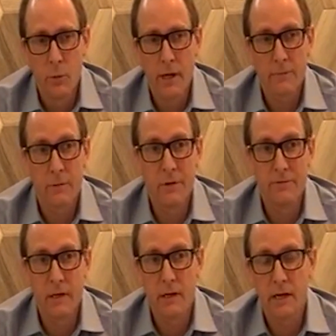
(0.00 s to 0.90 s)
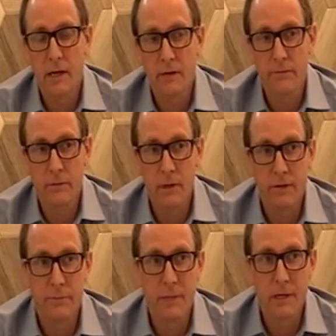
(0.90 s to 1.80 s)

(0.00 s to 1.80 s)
we have to be very careful of